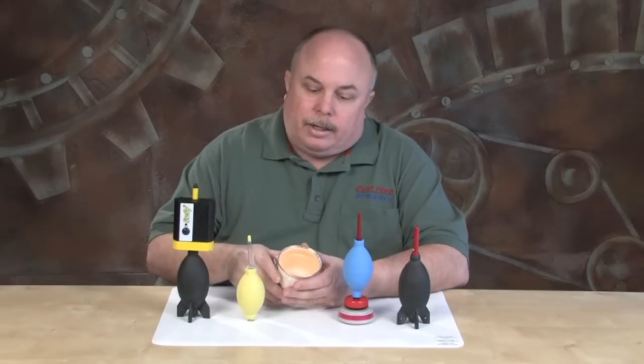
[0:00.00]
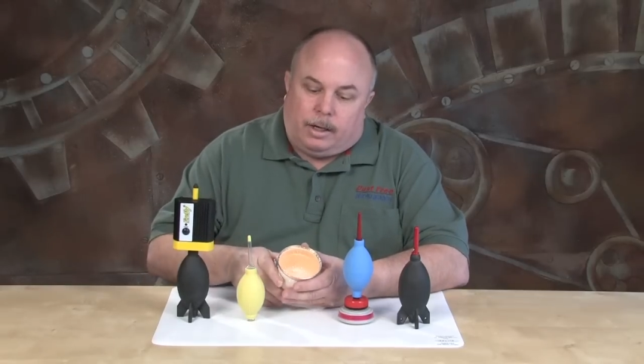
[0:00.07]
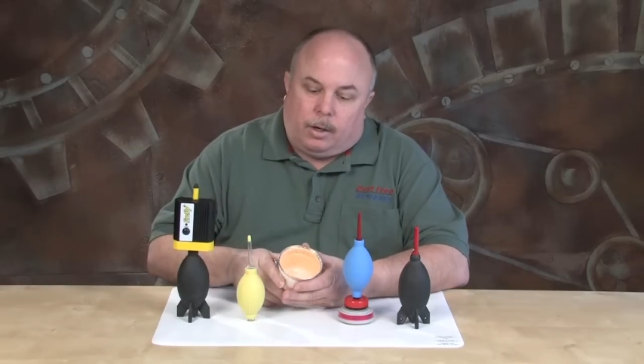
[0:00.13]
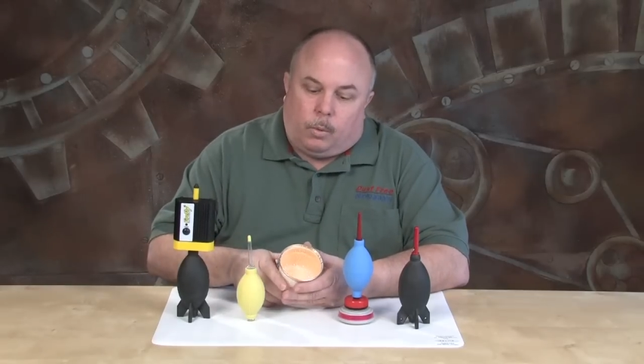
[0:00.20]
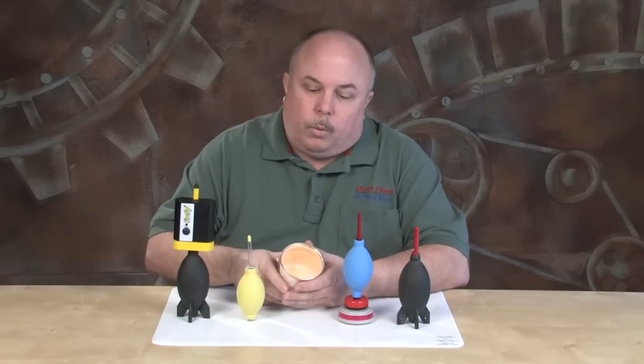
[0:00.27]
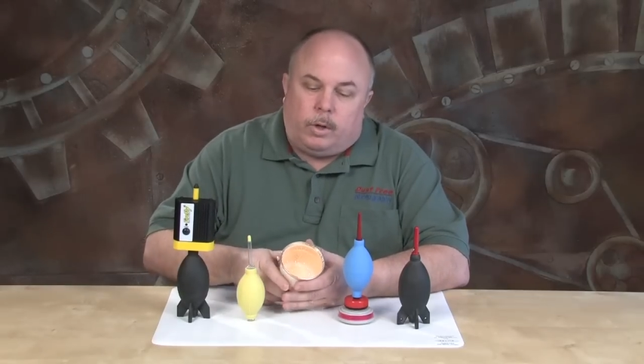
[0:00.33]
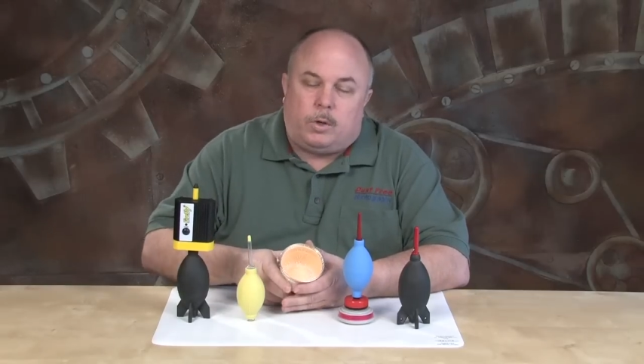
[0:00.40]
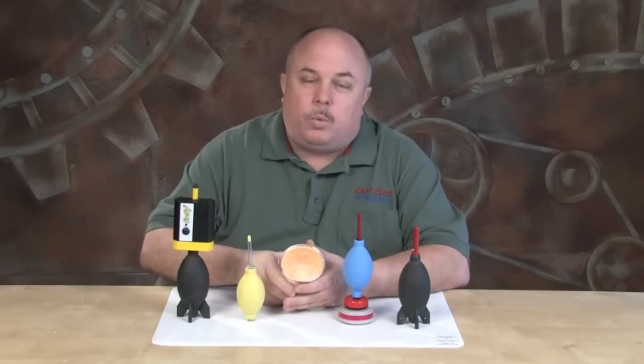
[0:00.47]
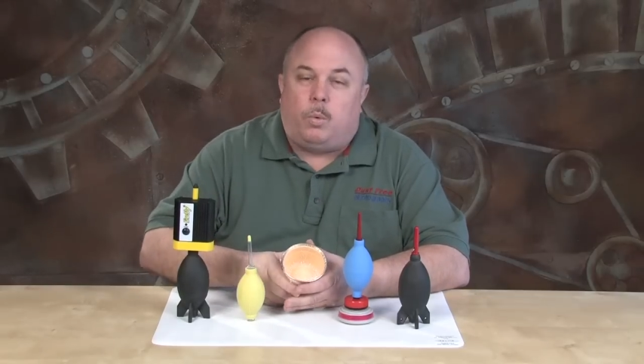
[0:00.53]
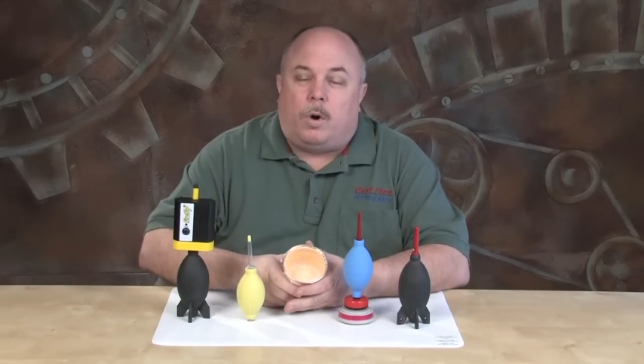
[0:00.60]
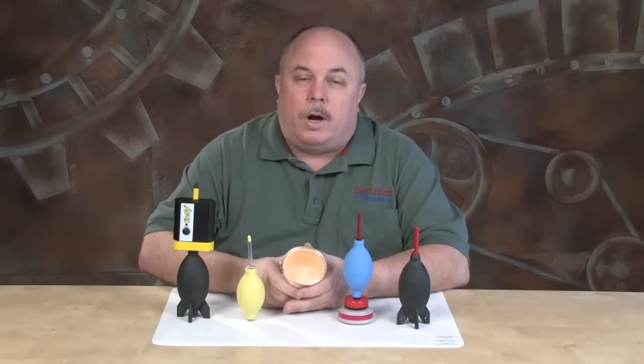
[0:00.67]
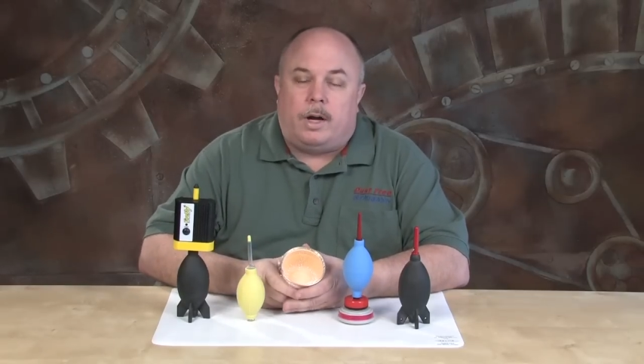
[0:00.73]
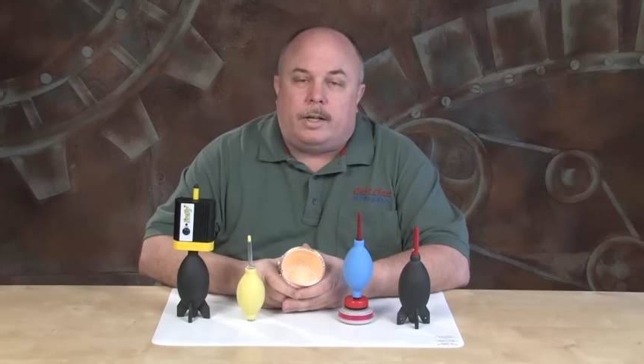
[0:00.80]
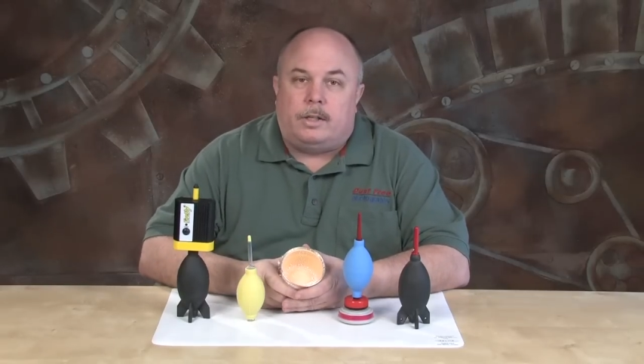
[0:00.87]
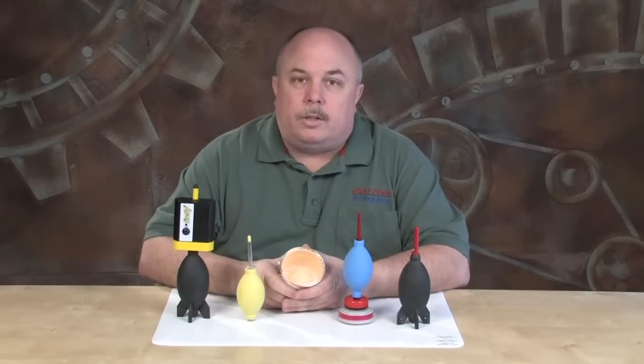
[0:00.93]
you know, which
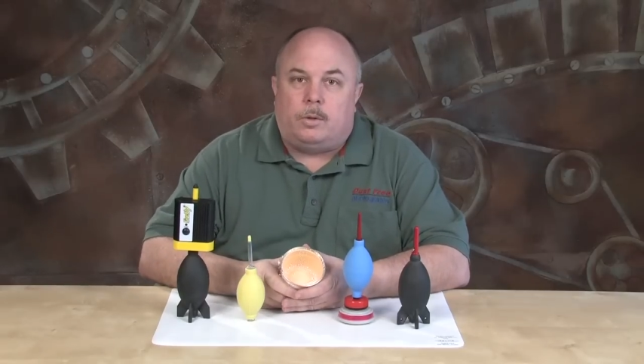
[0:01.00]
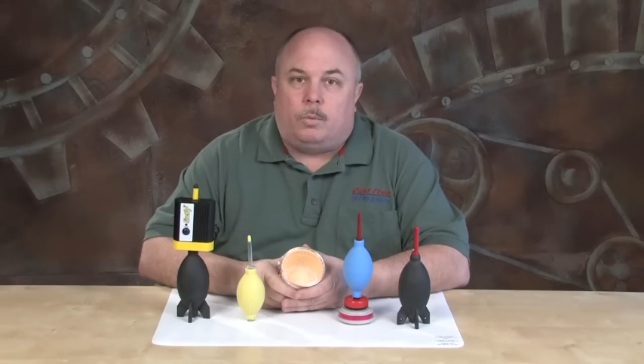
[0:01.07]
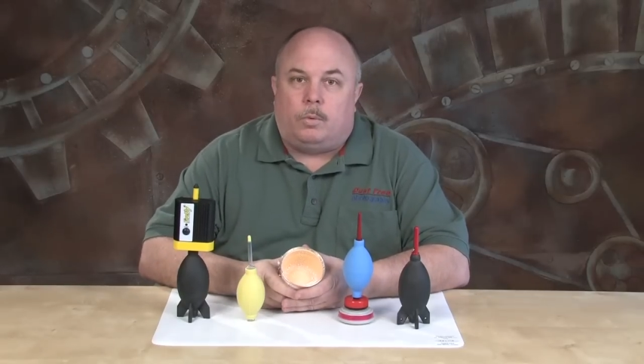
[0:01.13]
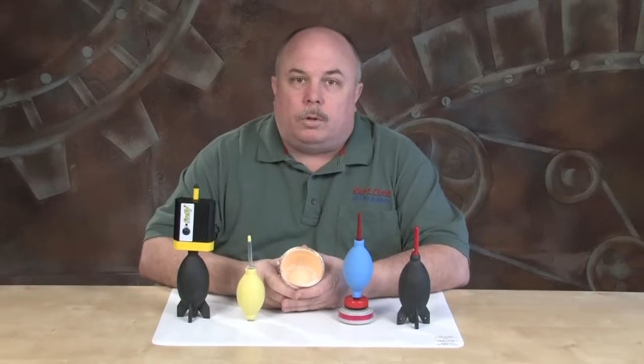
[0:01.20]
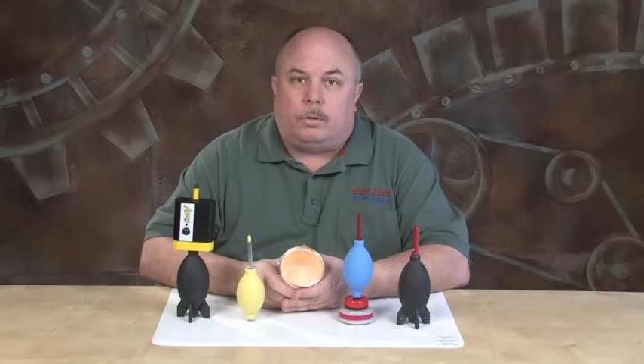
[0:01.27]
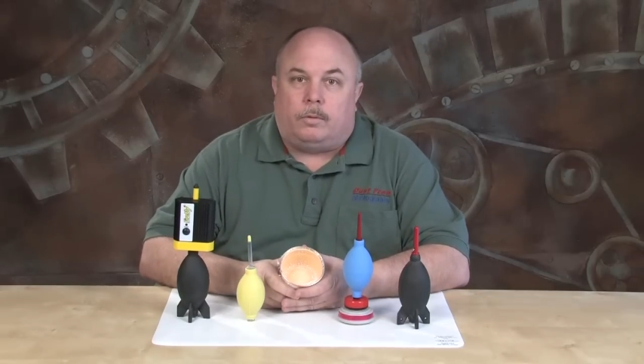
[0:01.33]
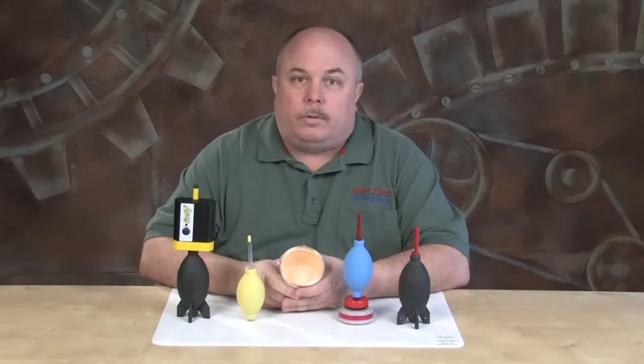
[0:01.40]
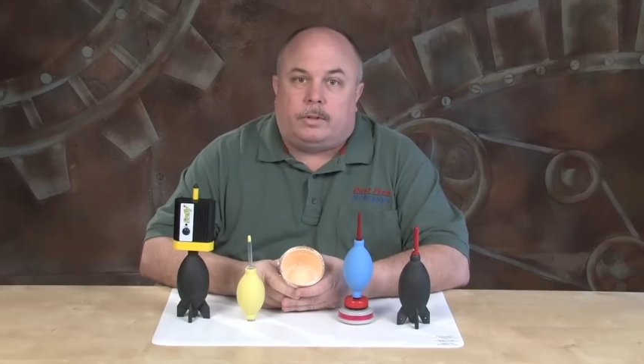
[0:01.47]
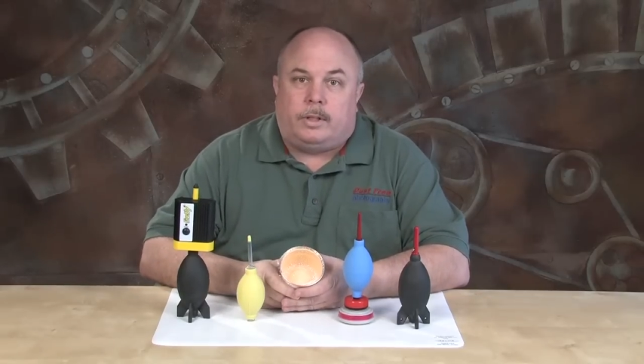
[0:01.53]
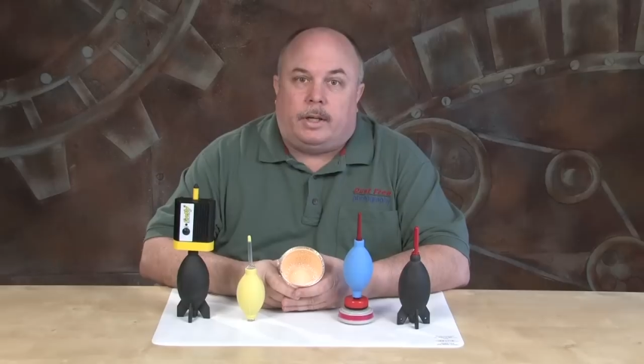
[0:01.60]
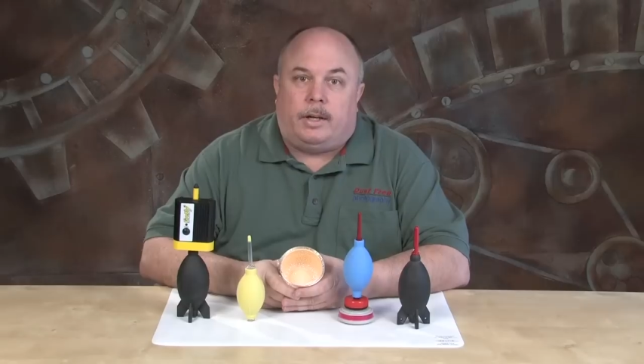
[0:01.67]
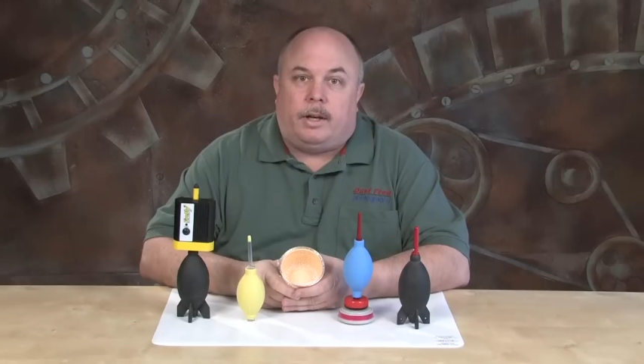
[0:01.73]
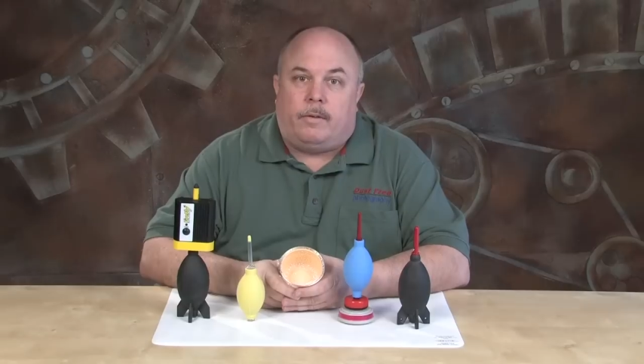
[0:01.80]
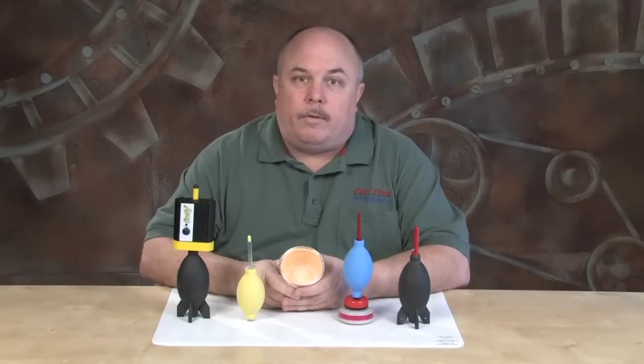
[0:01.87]
ones will sit